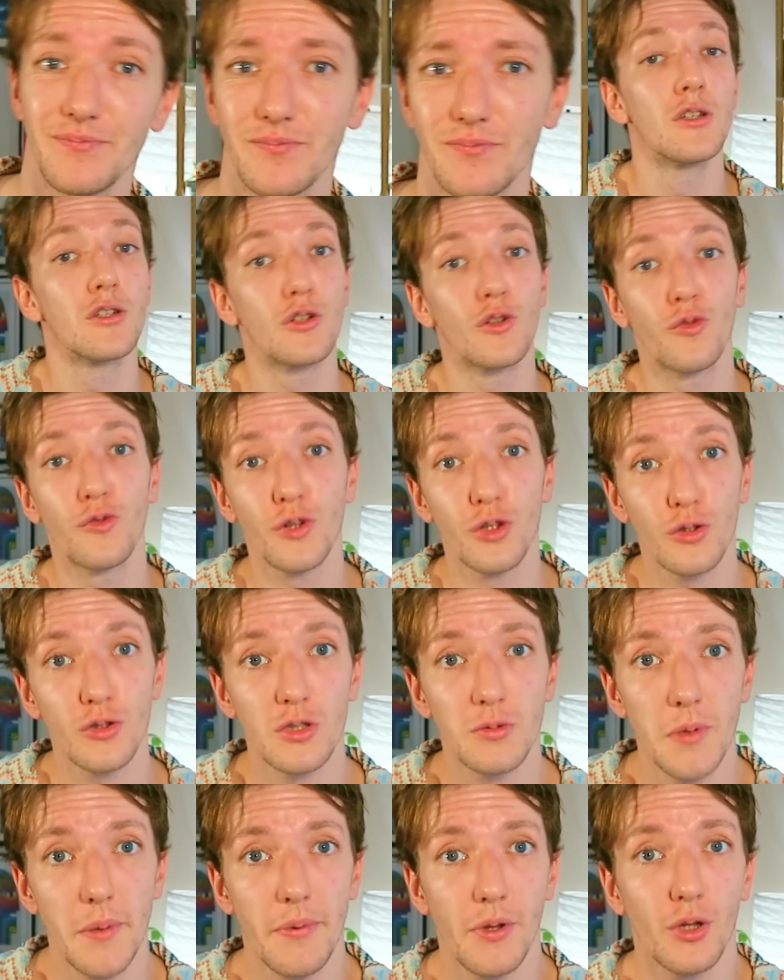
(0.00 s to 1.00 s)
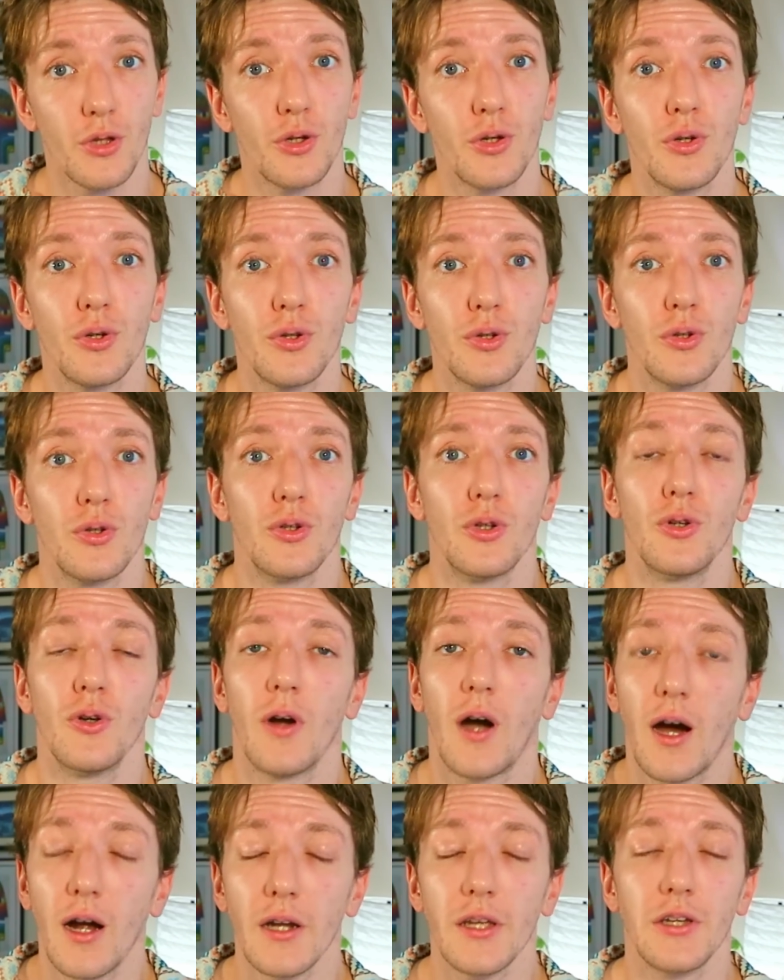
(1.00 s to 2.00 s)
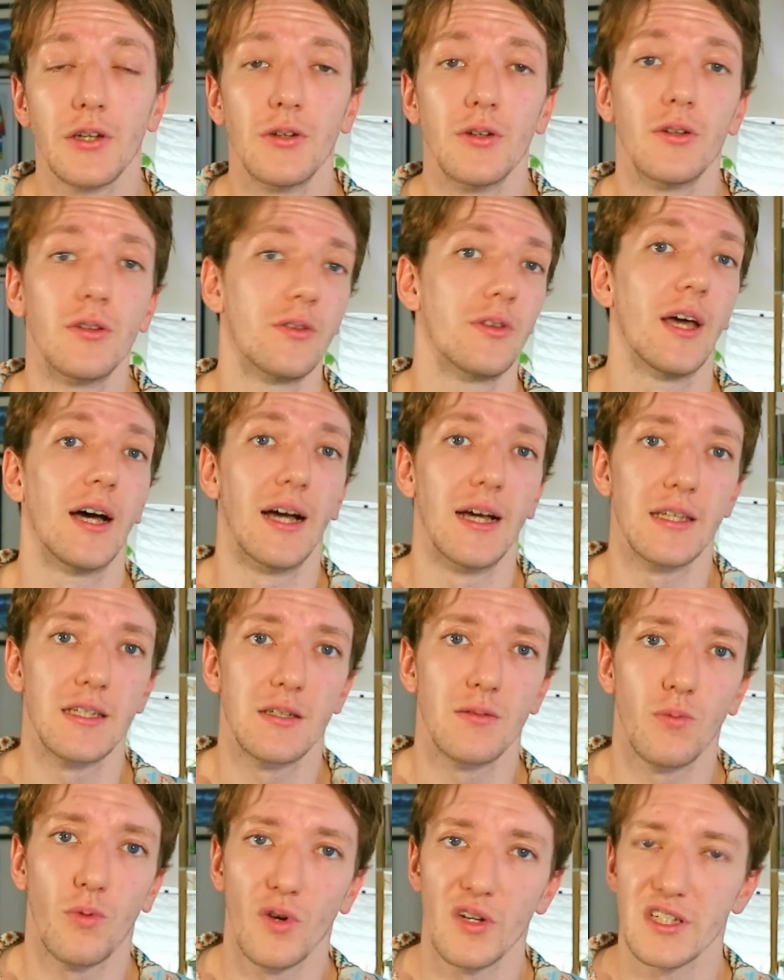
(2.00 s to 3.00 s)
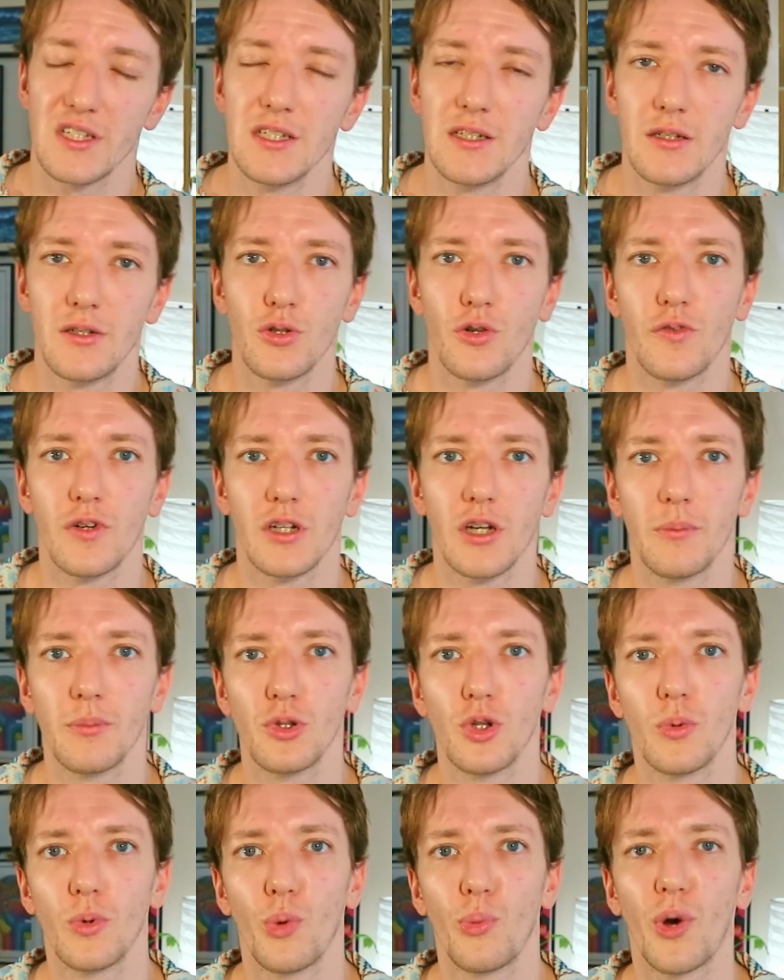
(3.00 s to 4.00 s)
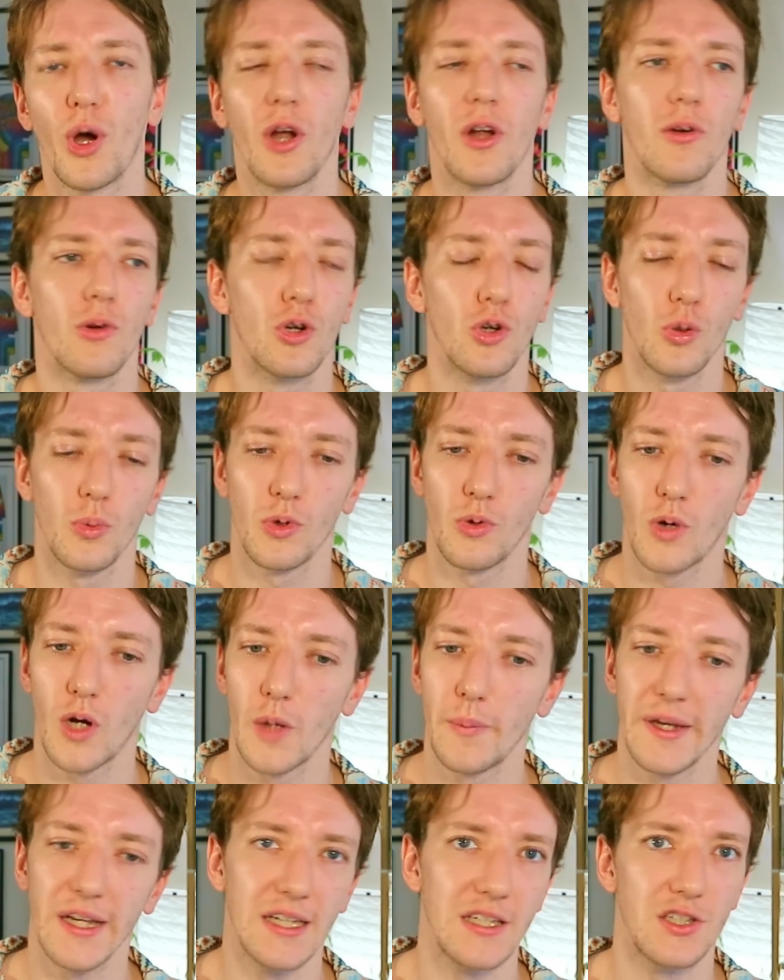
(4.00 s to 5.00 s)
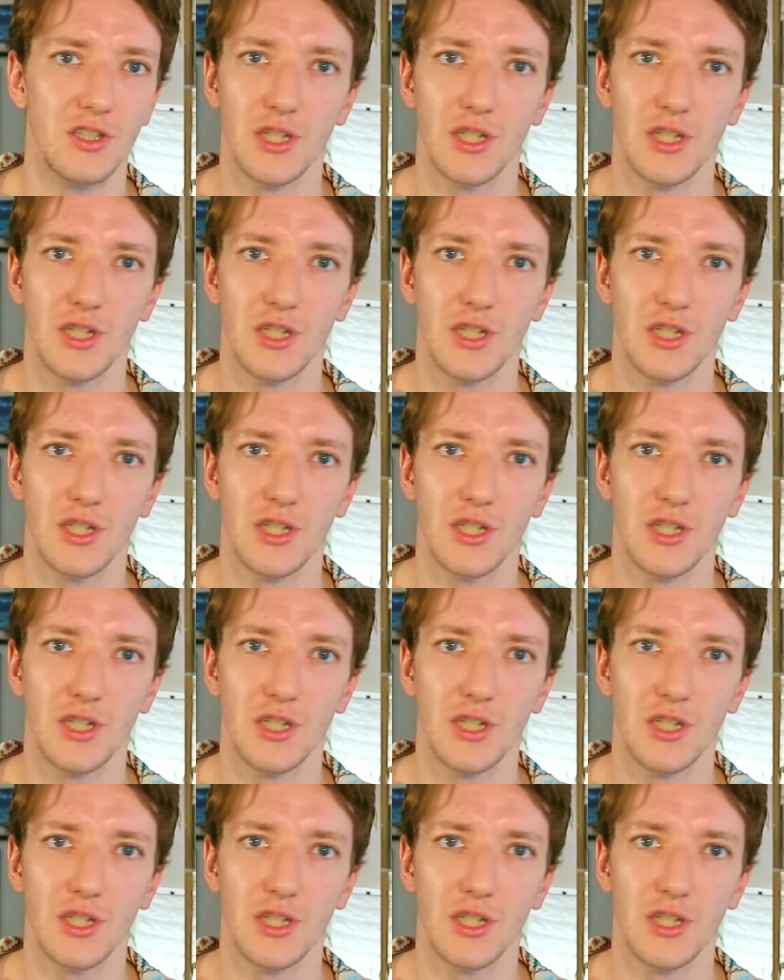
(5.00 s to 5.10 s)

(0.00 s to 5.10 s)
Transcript: So for those people who argue that what's needed to overcome global warming is